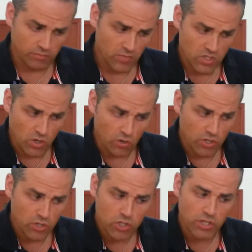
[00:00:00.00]
So
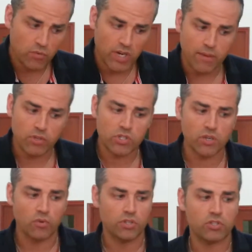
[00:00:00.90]
usually when I'm
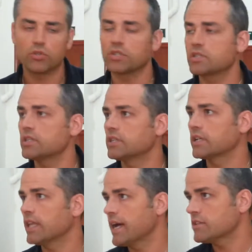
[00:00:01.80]
using with students in the
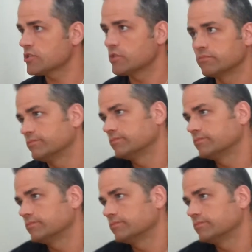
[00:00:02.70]
classroom,